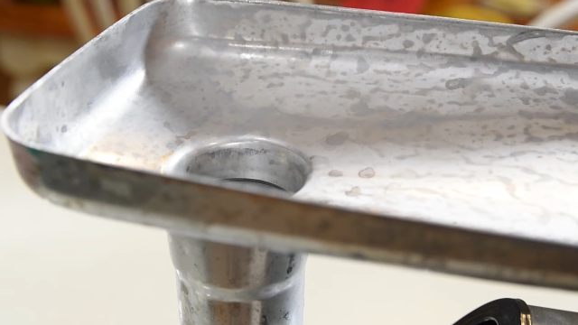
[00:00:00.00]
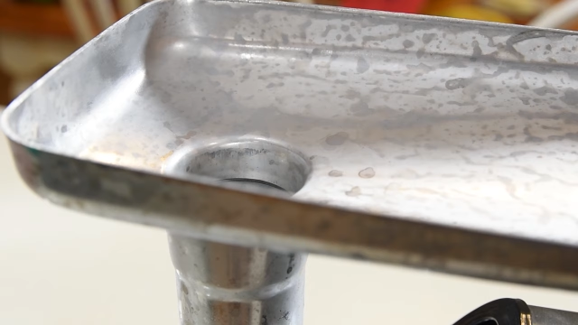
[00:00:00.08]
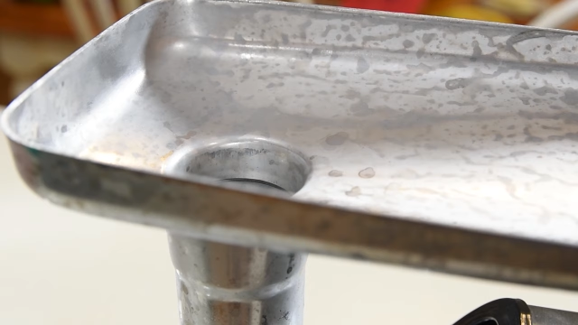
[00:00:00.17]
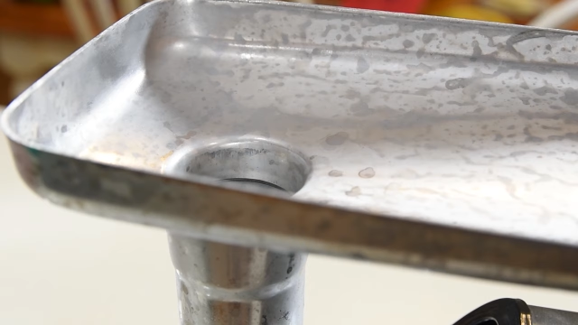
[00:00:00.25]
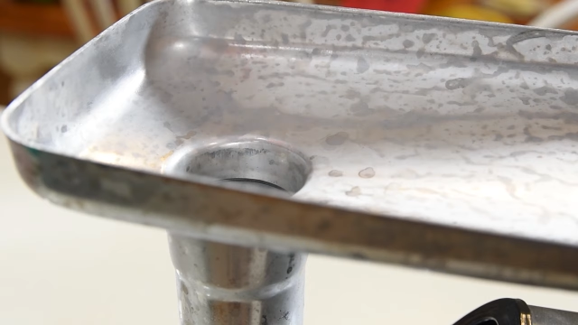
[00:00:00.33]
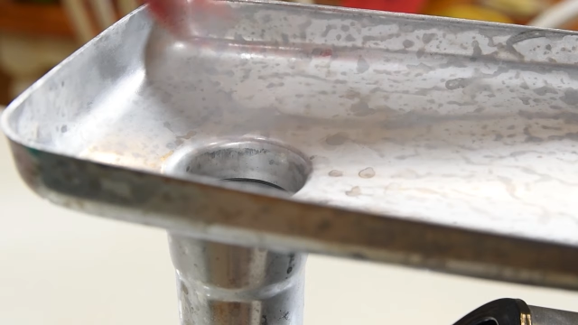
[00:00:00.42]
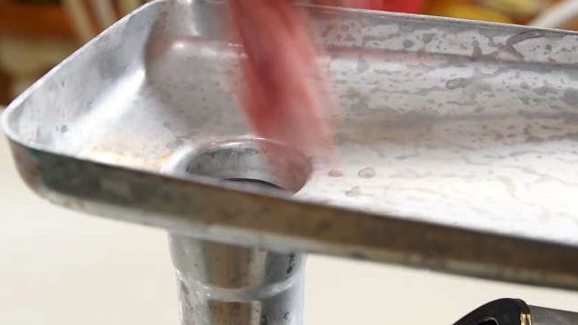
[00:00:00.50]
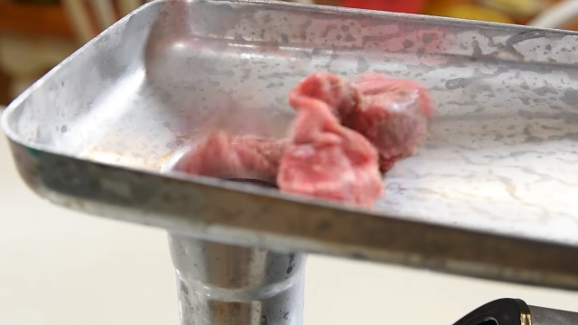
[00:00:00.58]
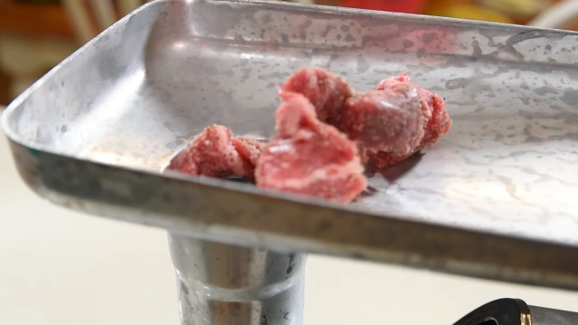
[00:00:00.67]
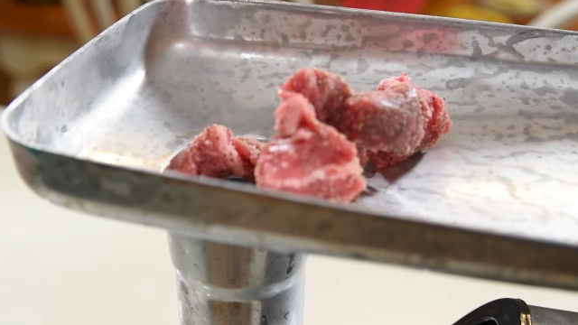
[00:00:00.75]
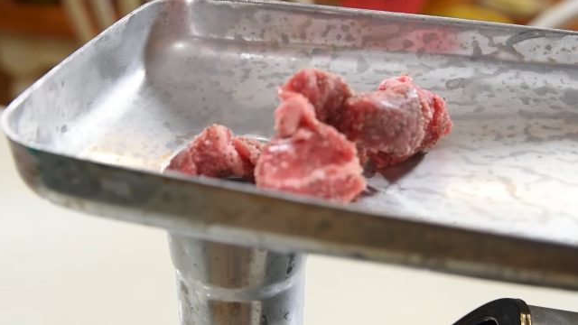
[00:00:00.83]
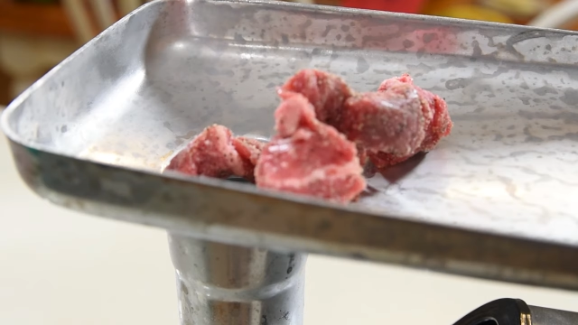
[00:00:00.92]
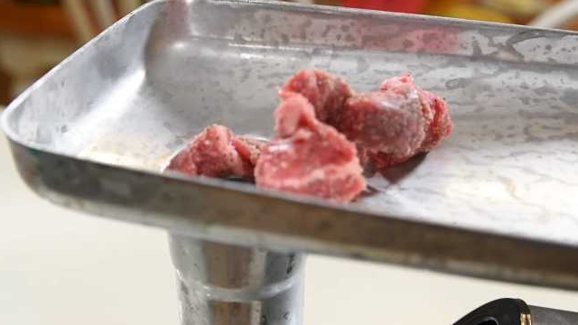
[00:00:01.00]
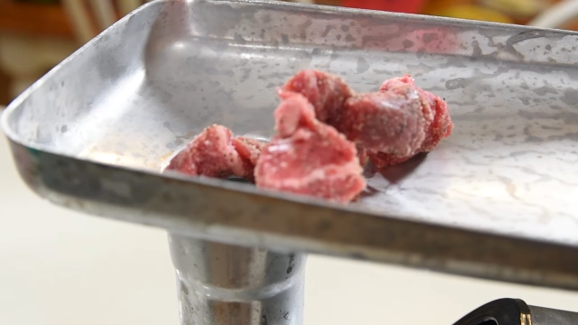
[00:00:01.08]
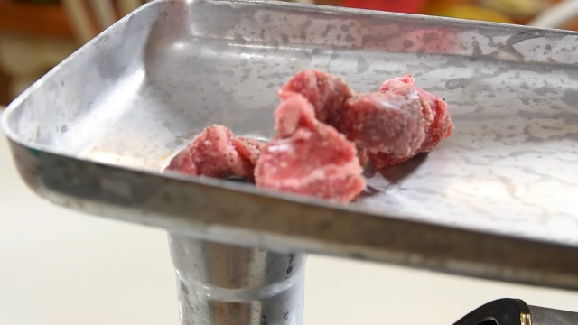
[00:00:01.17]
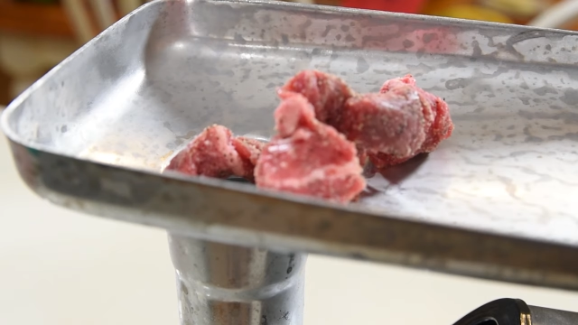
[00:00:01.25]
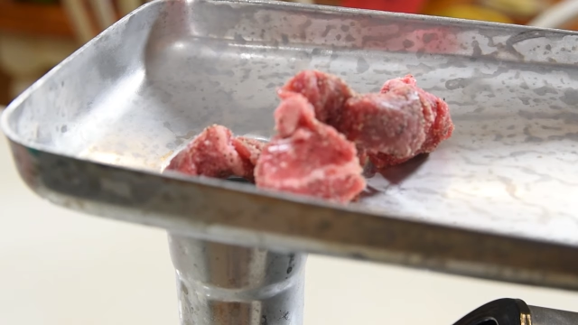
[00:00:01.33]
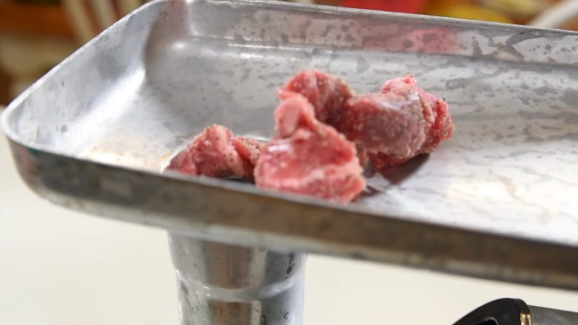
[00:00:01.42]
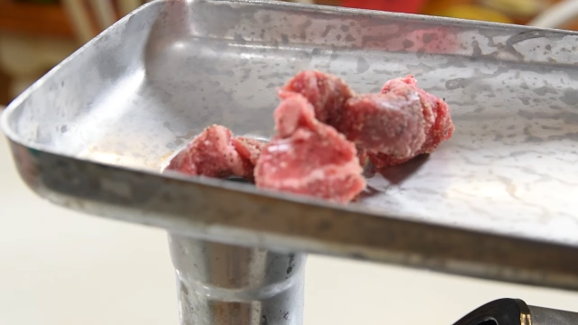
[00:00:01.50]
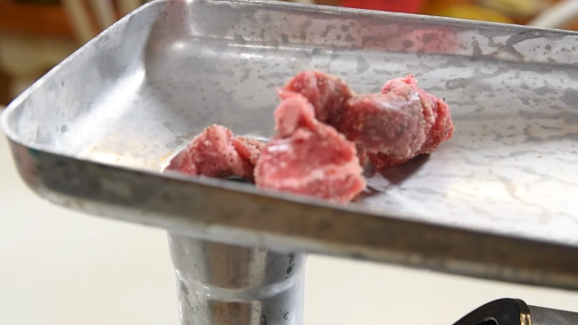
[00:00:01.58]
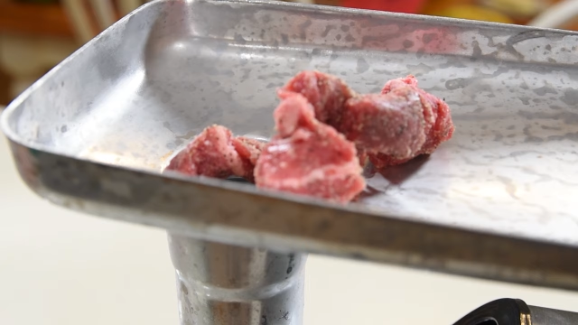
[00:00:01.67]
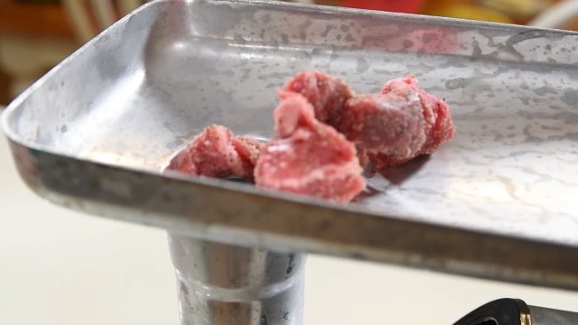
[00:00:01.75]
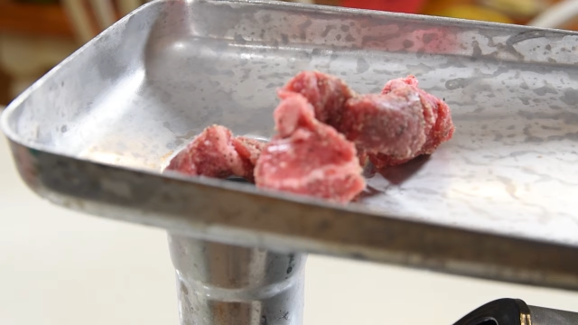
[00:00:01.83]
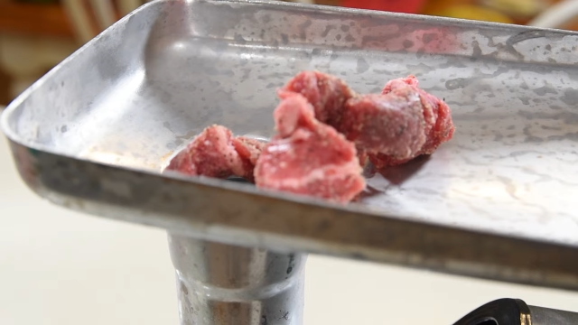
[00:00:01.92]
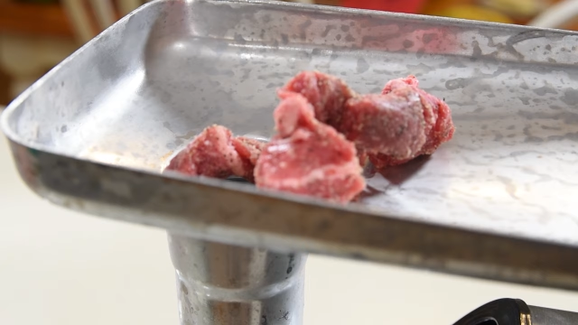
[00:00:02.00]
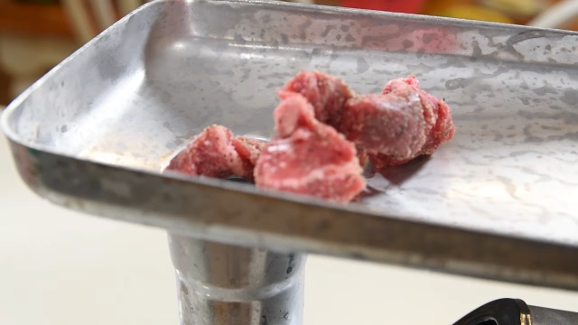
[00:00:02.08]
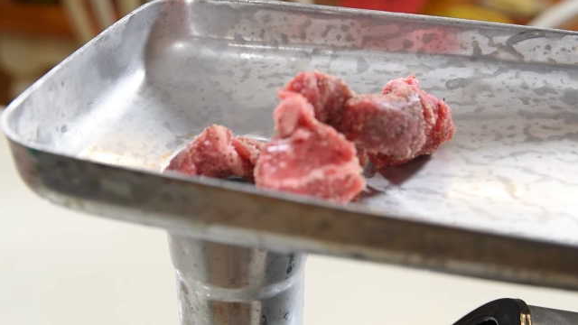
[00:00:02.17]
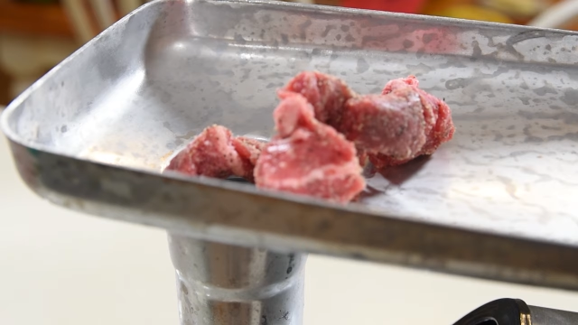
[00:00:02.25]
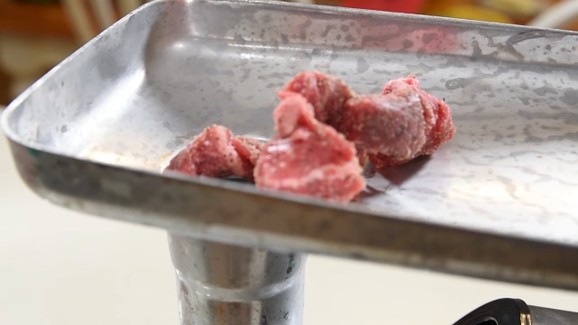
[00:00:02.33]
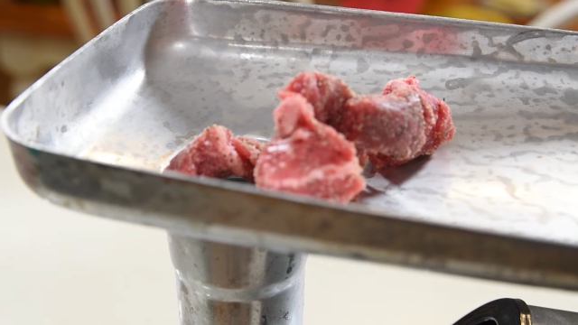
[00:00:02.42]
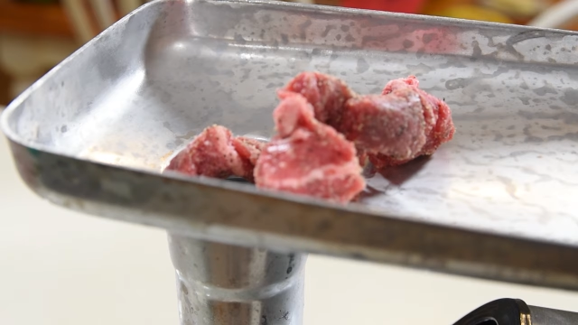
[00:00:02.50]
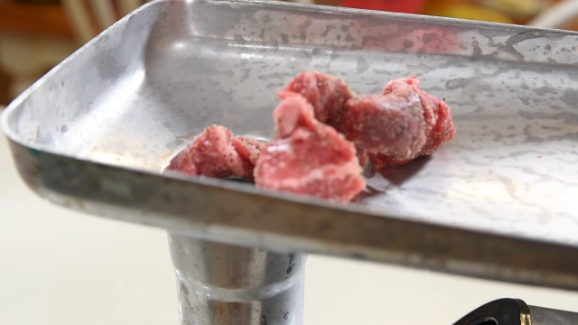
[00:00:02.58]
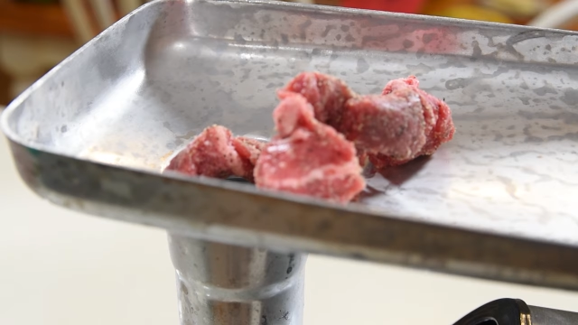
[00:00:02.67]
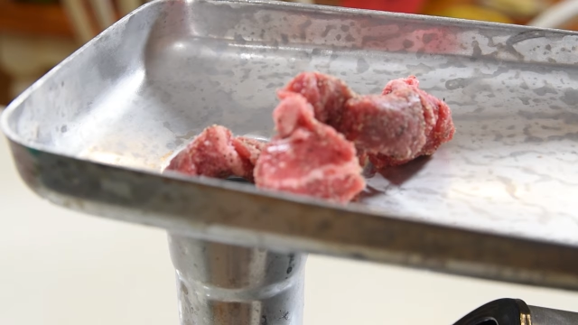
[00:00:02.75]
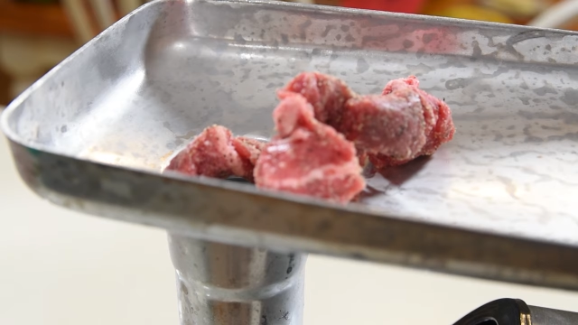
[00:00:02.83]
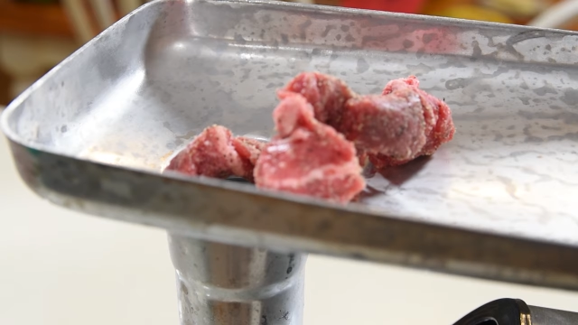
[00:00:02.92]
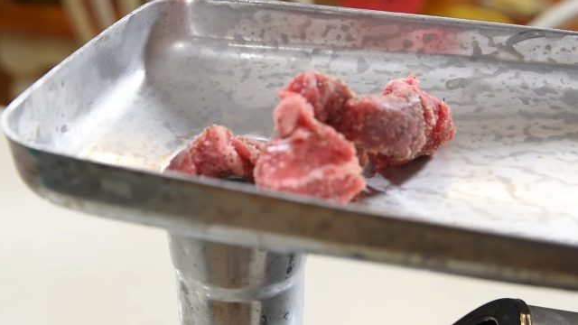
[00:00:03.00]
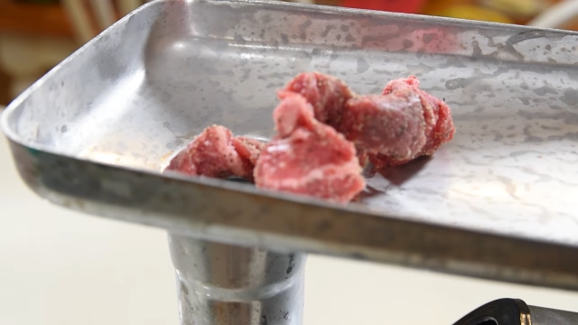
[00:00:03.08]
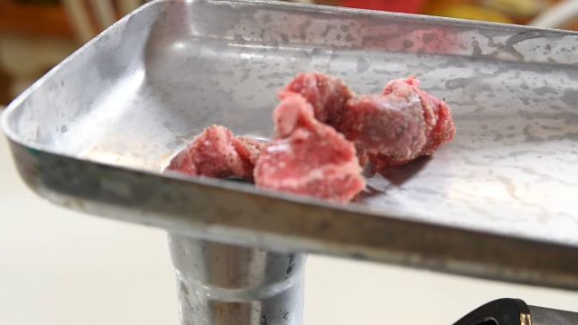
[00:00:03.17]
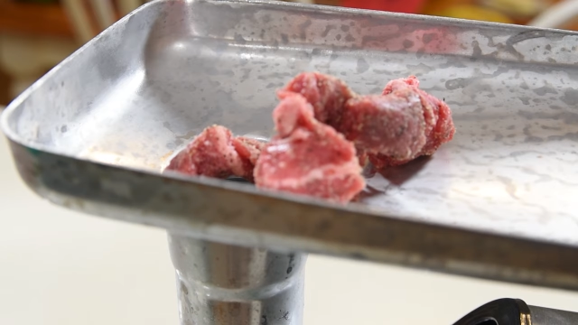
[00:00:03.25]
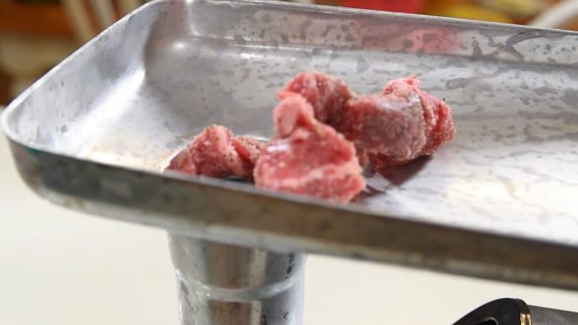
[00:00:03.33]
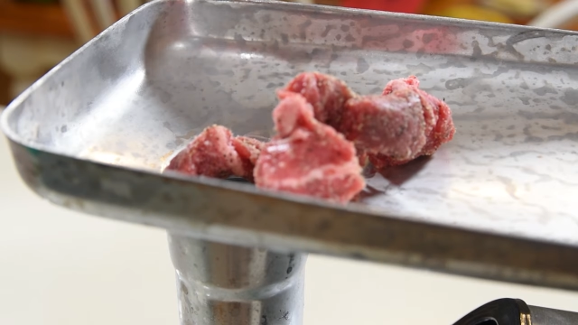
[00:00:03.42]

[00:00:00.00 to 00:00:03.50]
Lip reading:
[unreadable: no face in view]